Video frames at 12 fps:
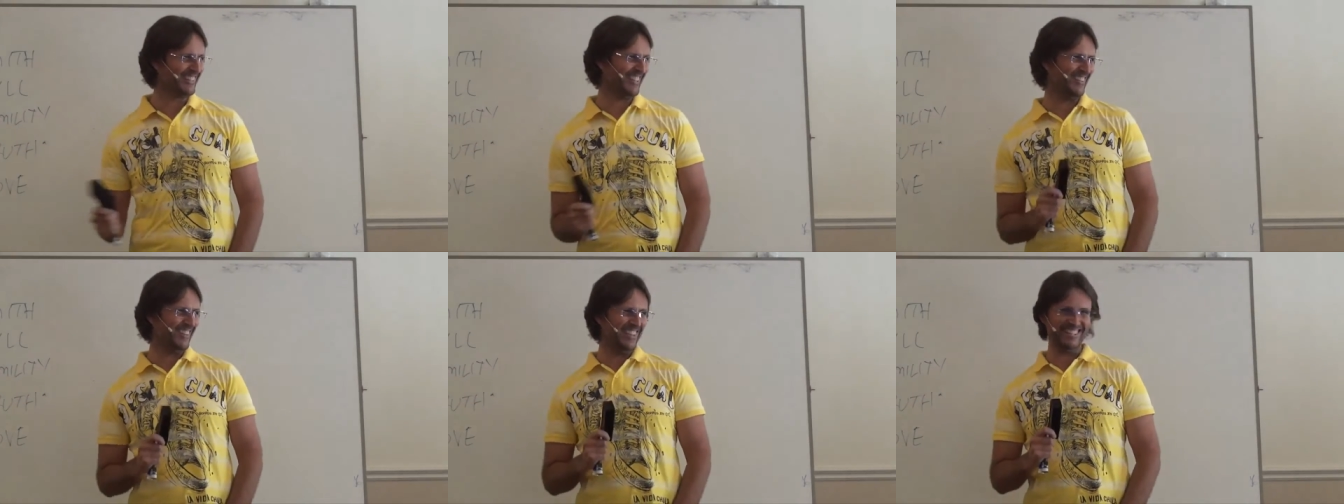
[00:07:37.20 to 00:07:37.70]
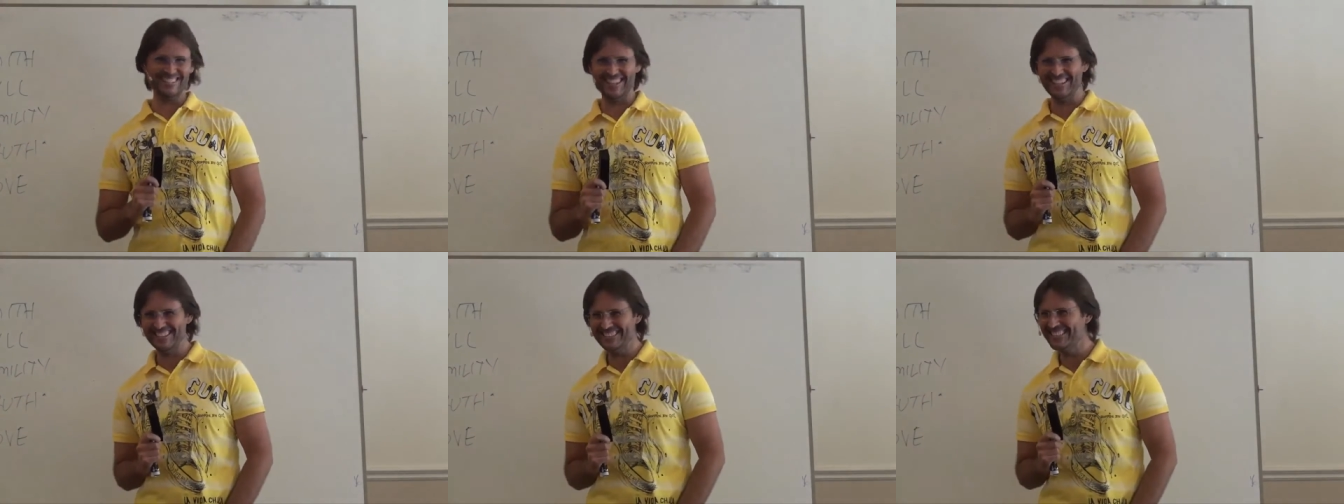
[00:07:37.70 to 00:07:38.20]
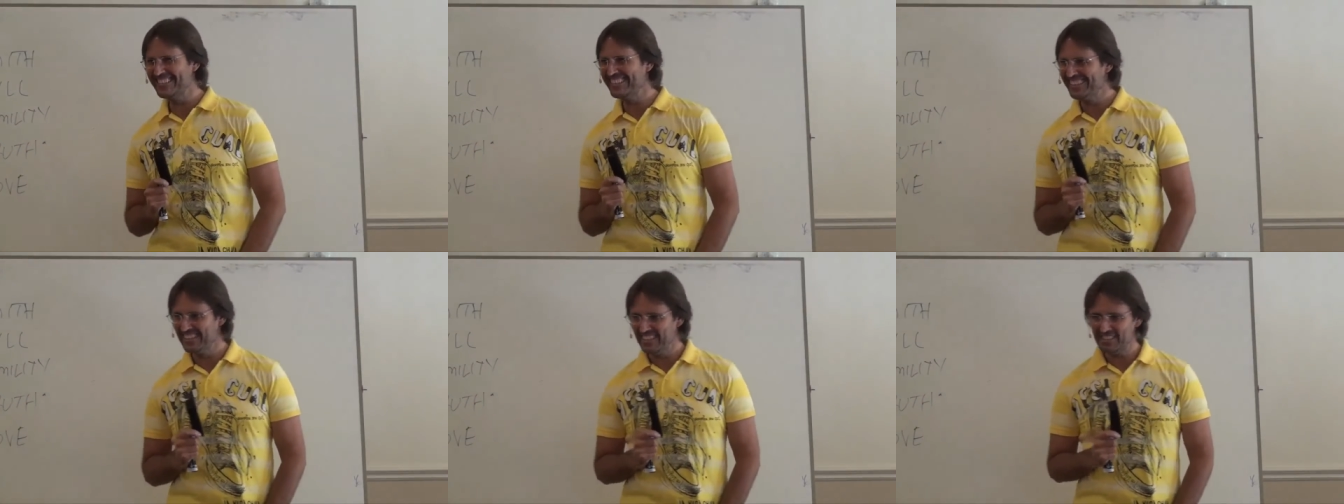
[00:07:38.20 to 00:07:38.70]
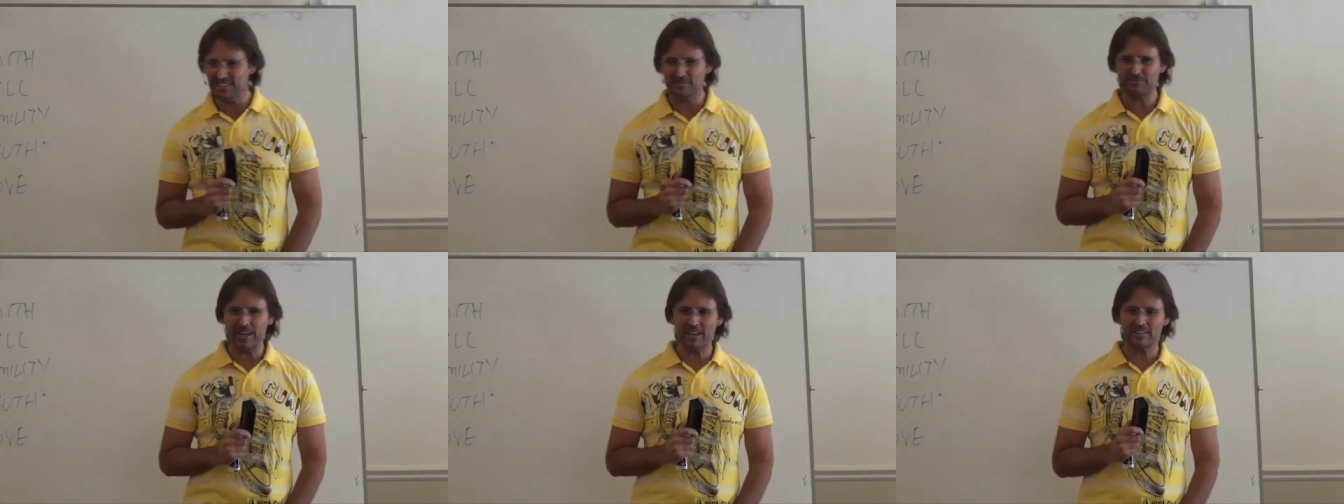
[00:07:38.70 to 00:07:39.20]
Does that make sense? The
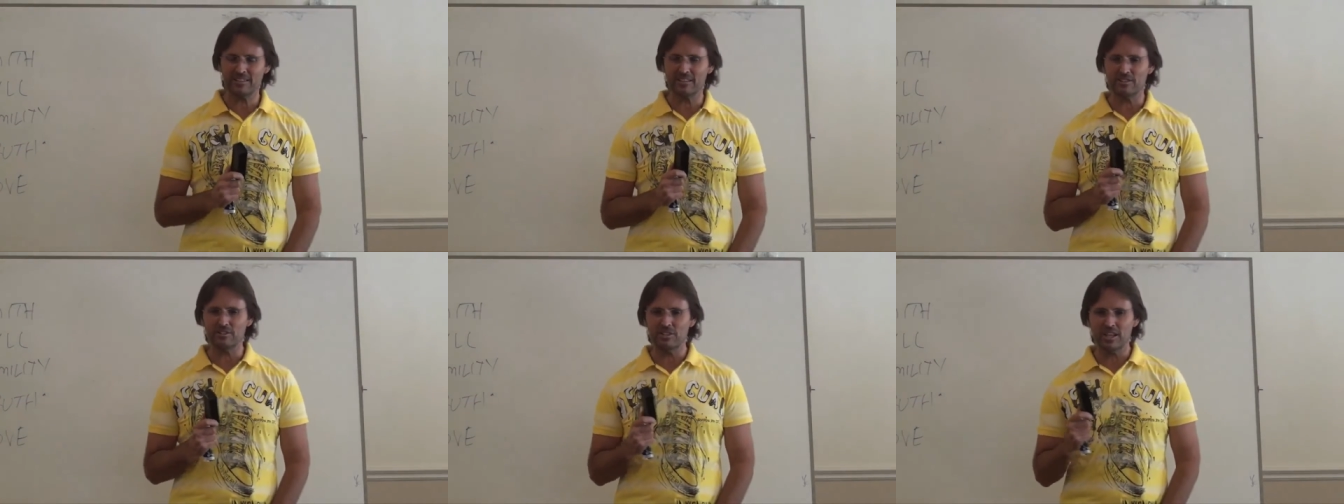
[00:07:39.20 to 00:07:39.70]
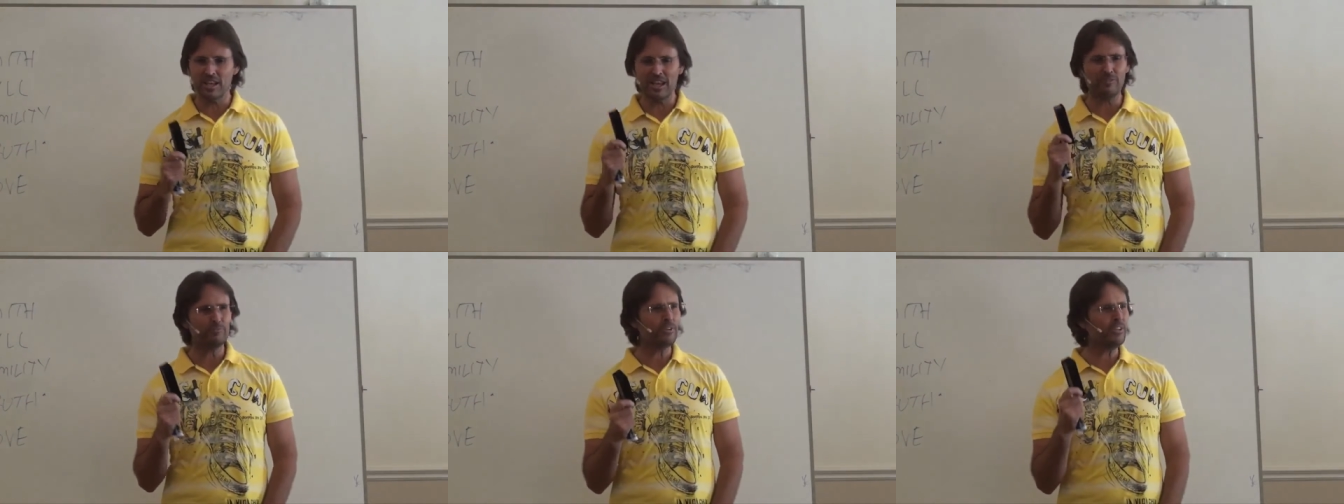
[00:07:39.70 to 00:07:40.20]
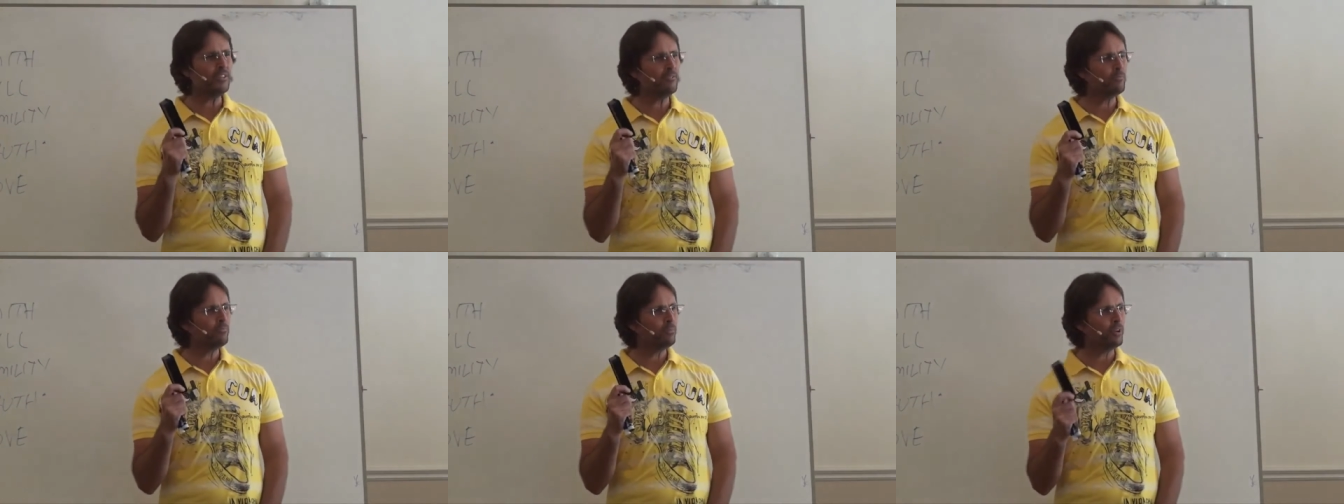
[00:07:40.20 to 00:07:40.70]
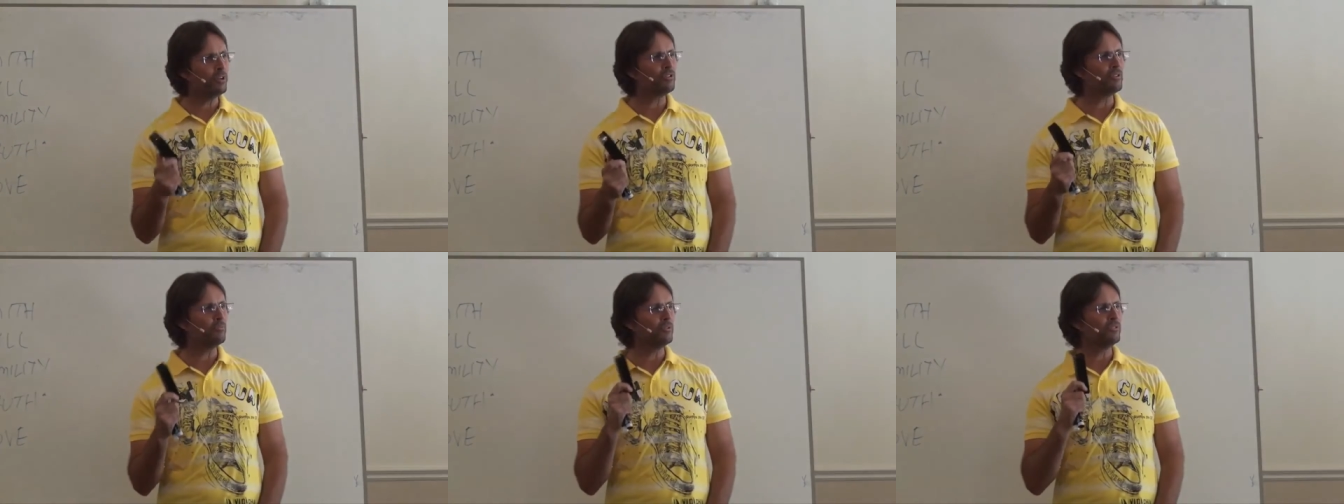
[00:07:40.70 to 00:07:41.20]
fact that every
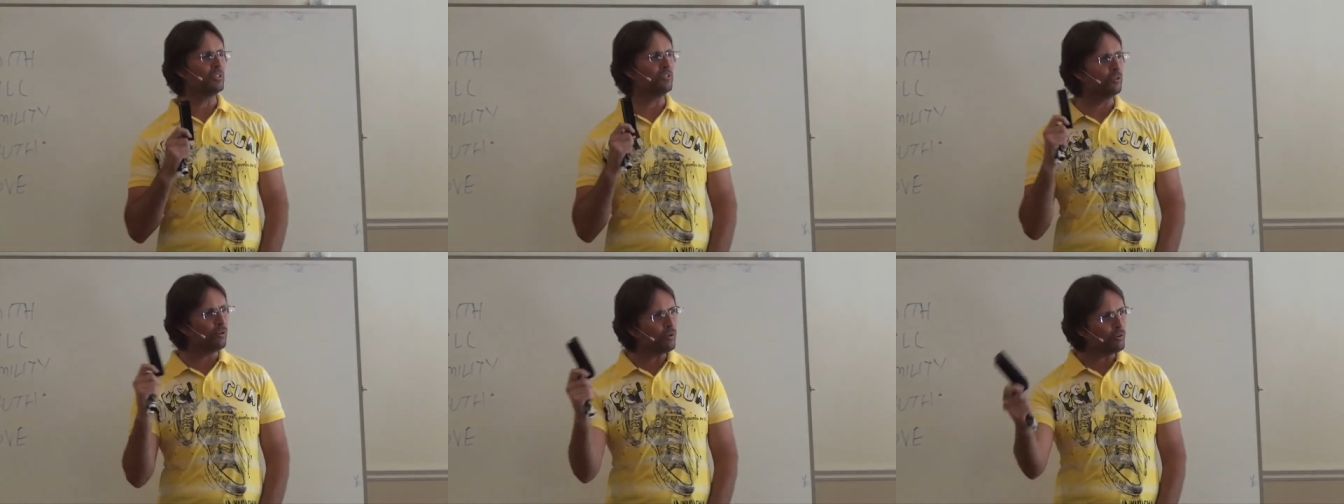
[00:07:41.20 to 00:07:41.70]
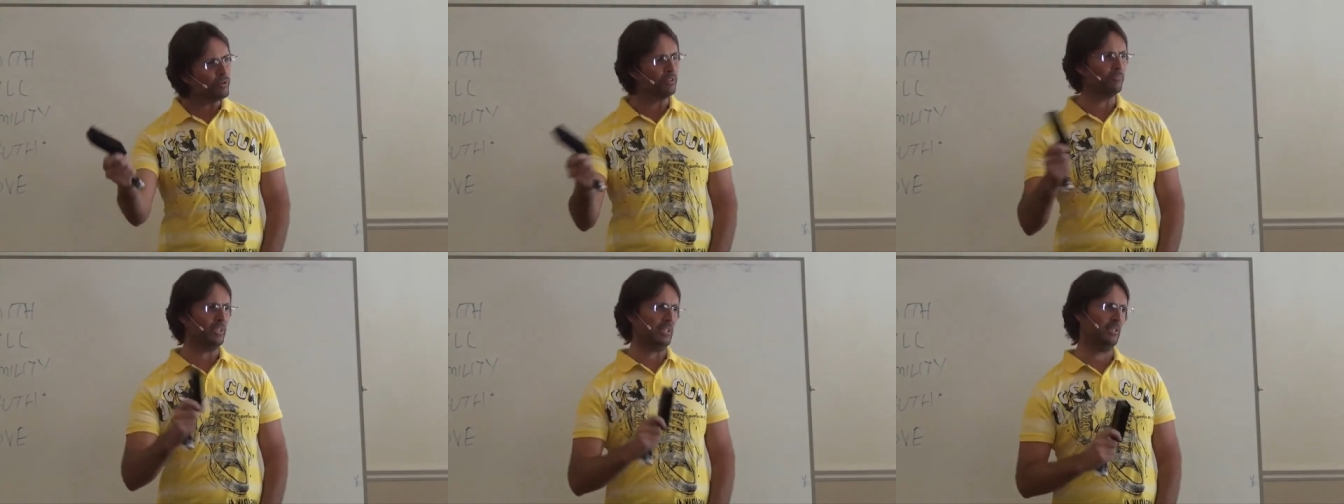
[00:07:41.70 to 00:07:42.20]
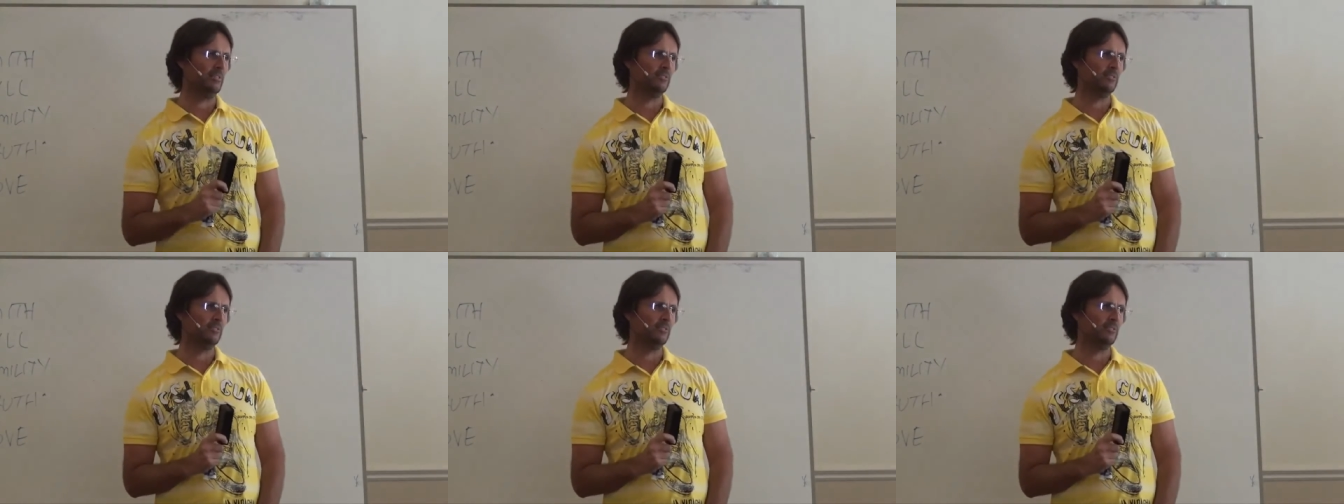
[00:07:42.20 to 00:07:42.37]
person was ignoring me